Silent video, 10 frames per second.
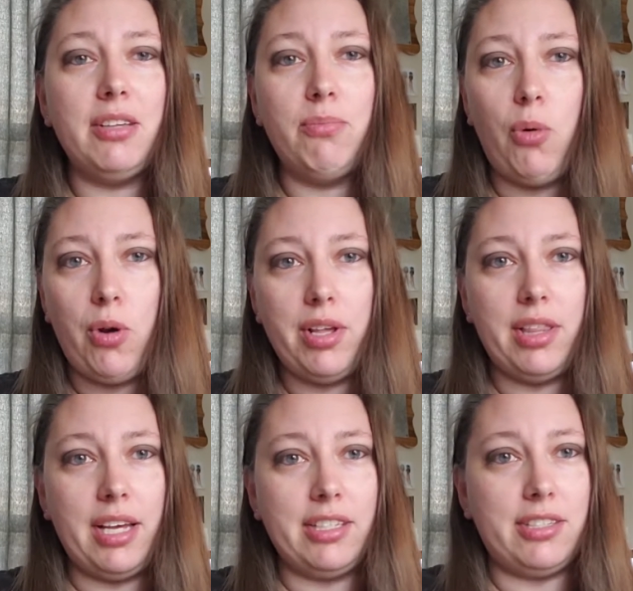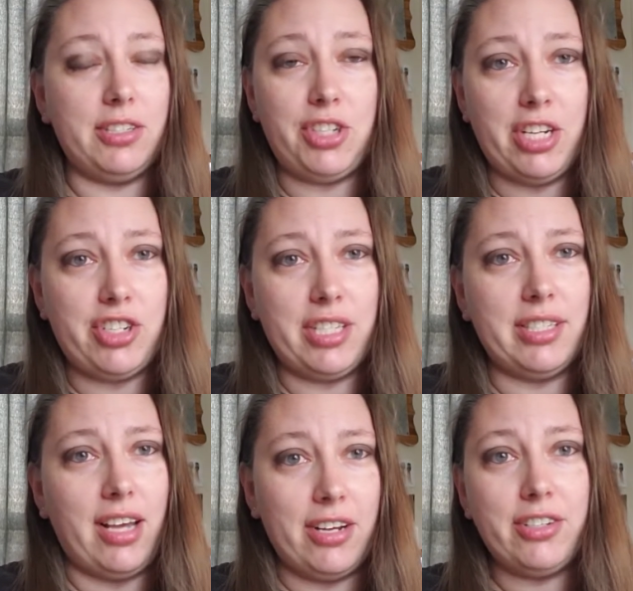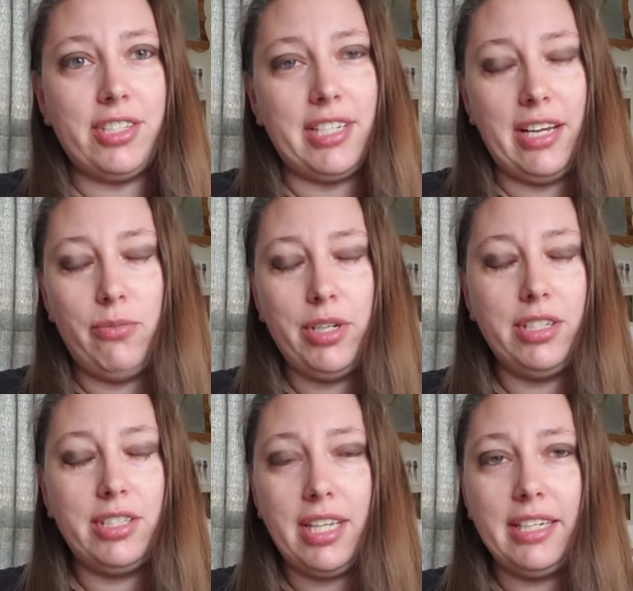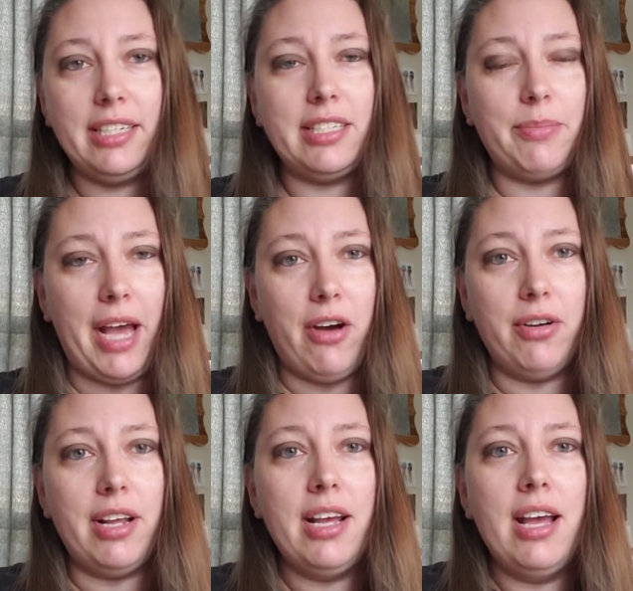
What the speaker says: the more that search engines understand what your site is about,